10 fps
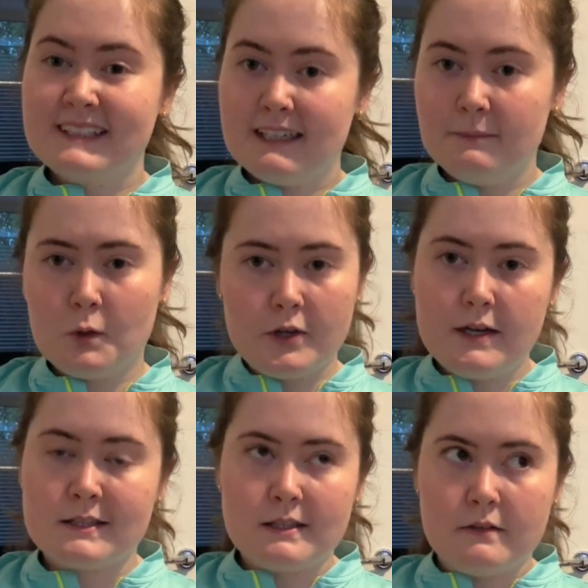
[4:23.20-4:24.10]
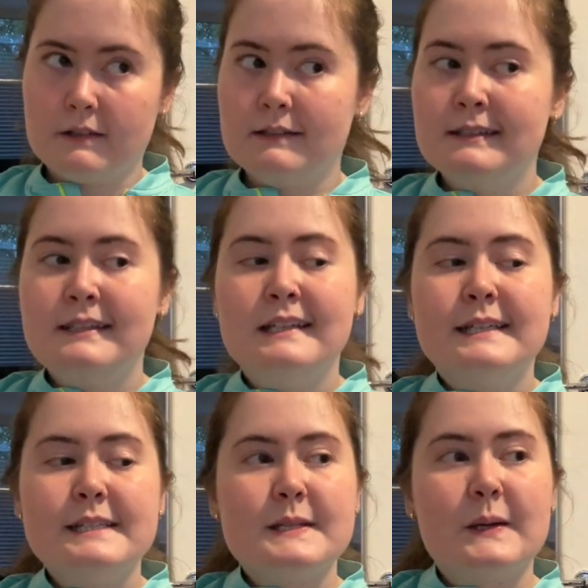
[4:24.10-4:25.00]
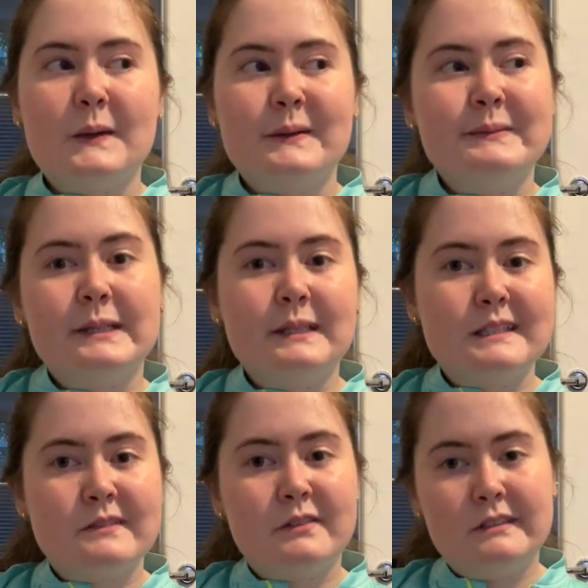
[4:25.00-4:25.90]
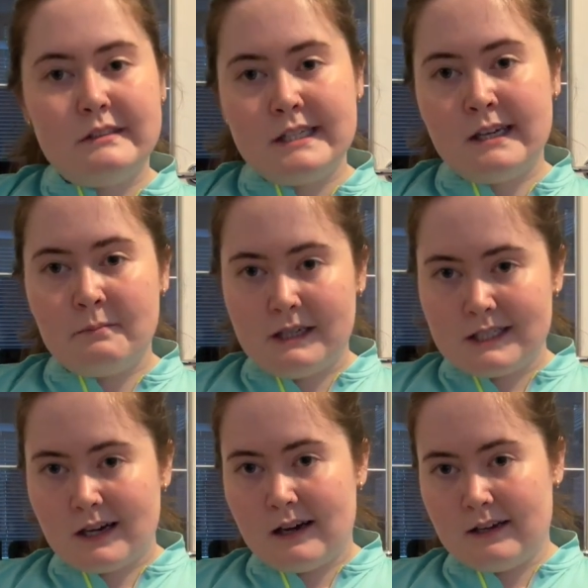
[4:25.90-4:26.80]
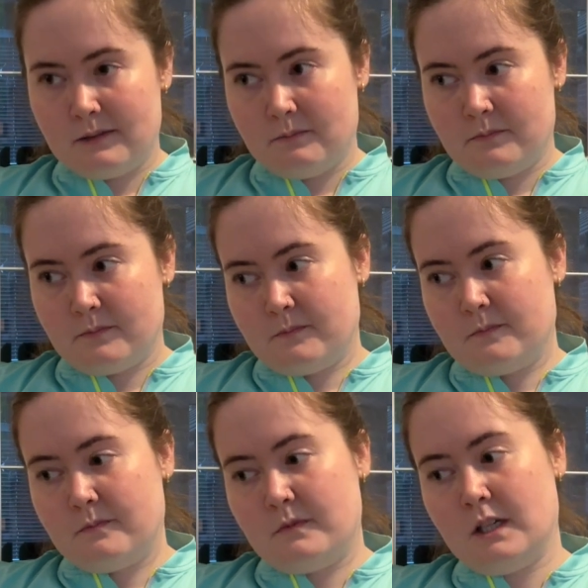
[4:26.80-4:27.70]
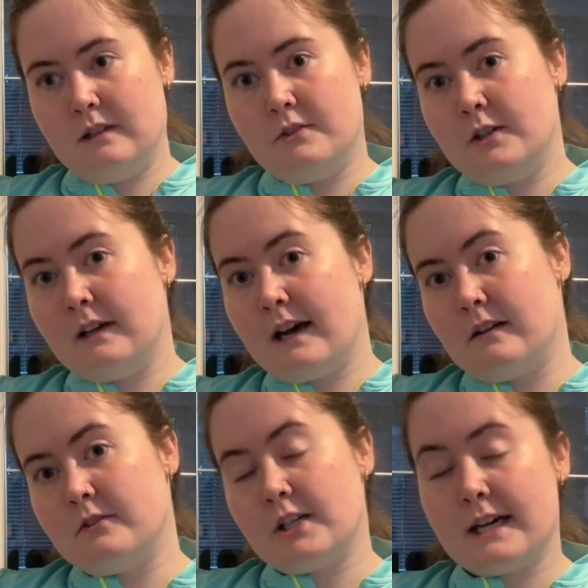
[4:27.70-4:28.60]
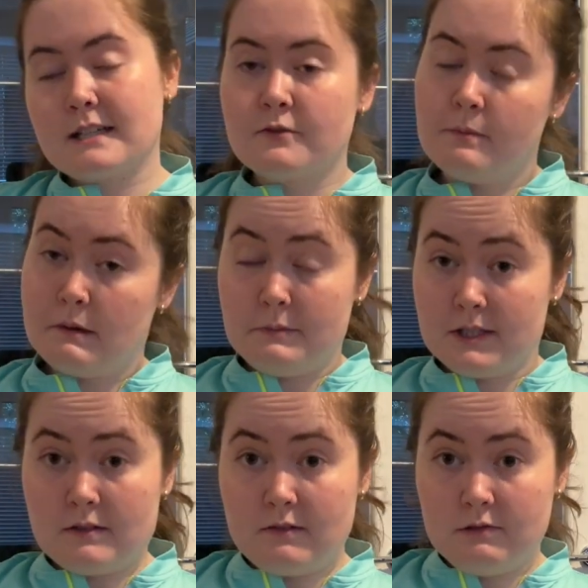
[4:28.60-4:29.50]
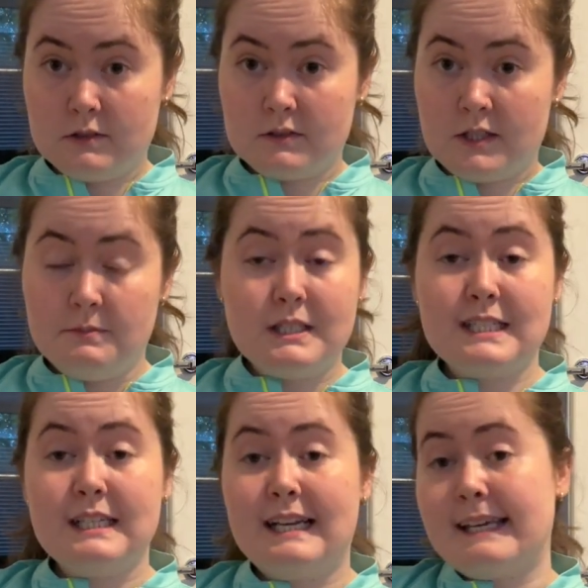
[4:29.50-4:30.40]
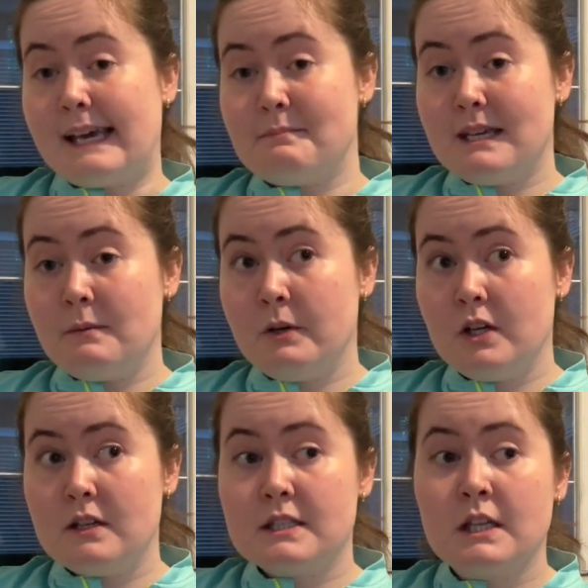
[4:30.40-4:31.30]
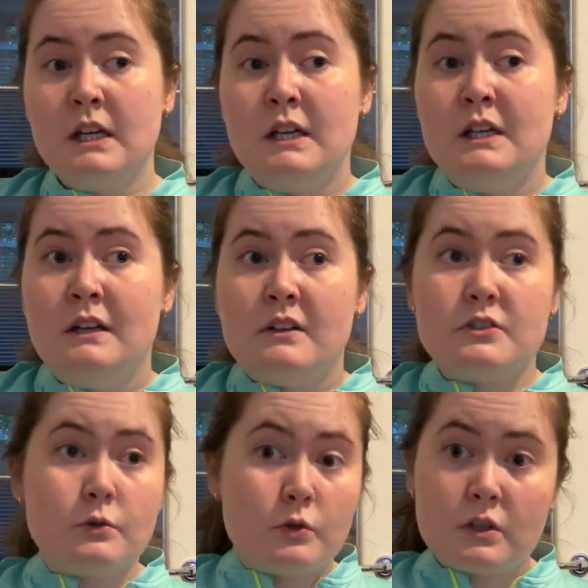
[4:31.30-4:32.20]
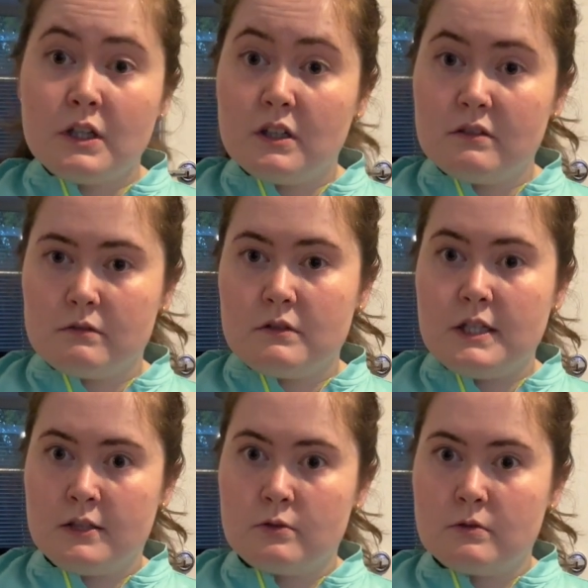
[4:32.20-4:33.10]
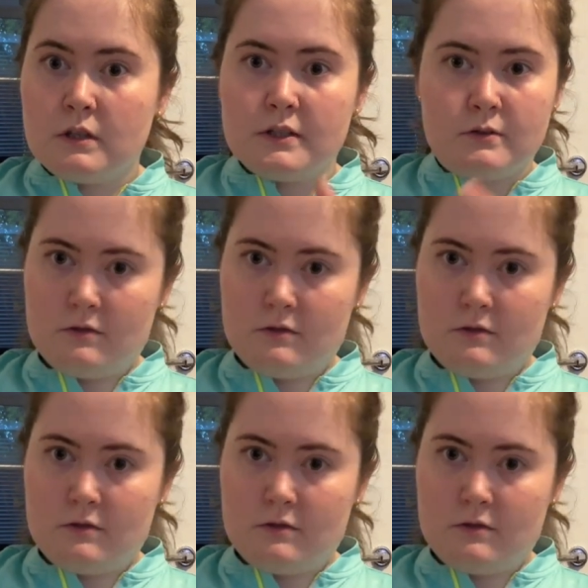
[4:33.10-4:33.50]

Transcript: not a nurse either. So I'm going to volunteer my time kind of doing health checks for members of the rural community, like gamekeepers, deer stalkers,